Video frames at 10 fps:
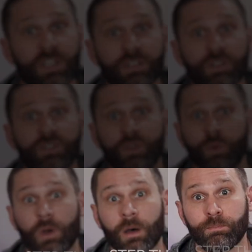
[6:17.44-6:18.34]
can use
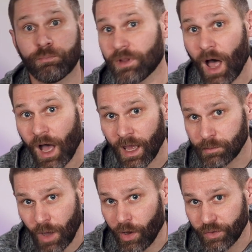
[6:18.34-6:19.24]
to apply
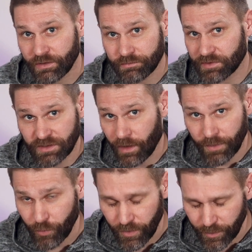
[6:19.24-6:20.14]
all this stuff
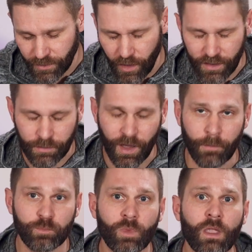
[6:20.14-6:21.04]
that we've been talking
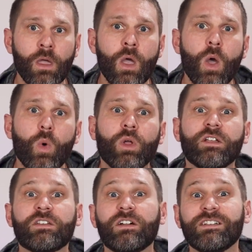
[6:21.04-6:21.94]
about. Well,
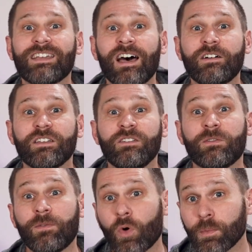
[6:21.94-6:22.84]
it turns out in
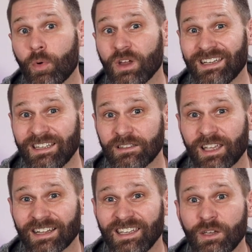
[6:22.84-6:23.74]
four-point needle
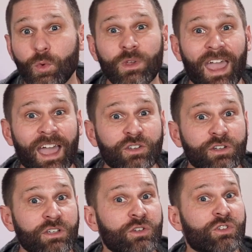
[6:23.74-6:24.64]
technique, we
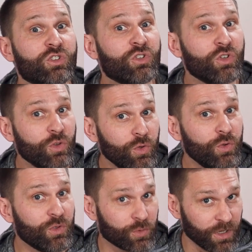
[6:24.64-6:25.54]
actually use
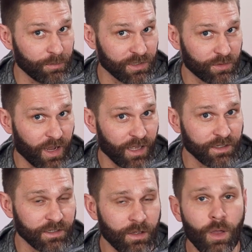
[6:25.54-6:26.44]
two treatment
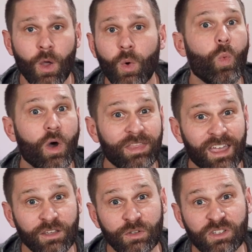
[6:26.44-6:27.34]
strategies. One
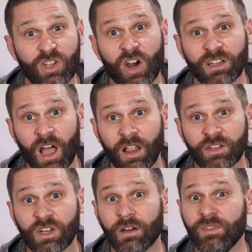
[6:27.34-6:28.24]
that uses our
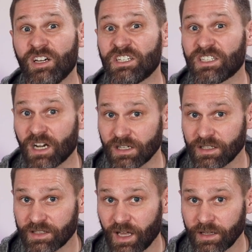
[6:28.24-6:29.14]
knowledge of the
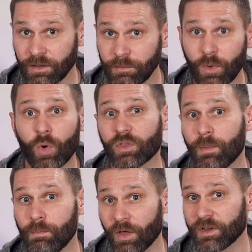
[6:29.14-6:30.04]
Sheng cycle, or the
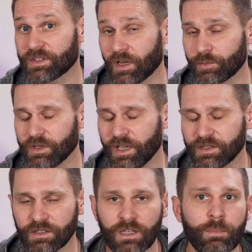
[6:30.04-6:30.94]
mother-son
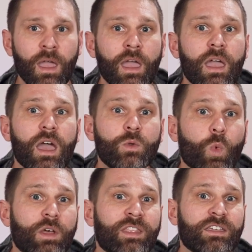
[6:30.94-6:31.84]
relationship, and
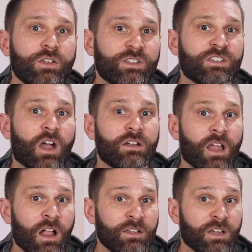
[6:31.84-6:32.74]
one that uses our
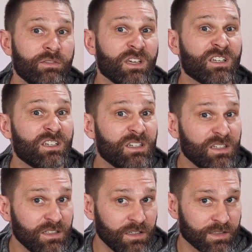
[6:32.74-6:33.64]
knowledge of the
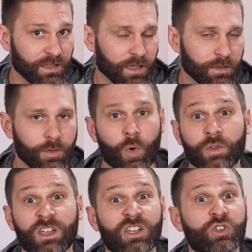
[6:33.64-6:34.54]
Ke cycle, or
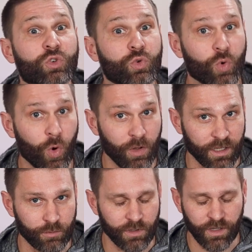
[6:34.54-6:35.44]
the
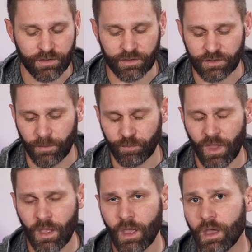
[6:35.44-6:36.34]
controlling relationship.
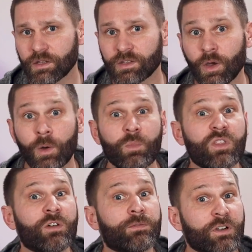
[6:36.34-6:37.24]
So
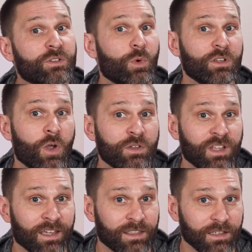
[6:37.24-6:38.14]
the first one goes
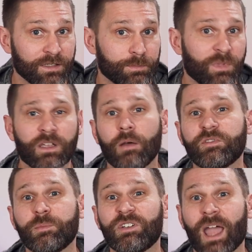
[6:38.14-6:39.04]
like this. It
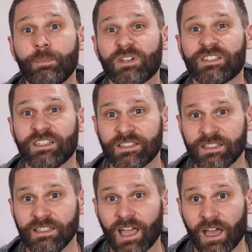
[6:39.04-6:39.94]
comes from chapter
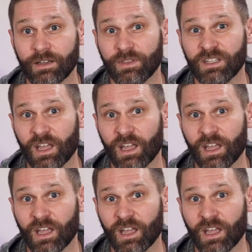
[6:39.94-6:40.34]
69 of the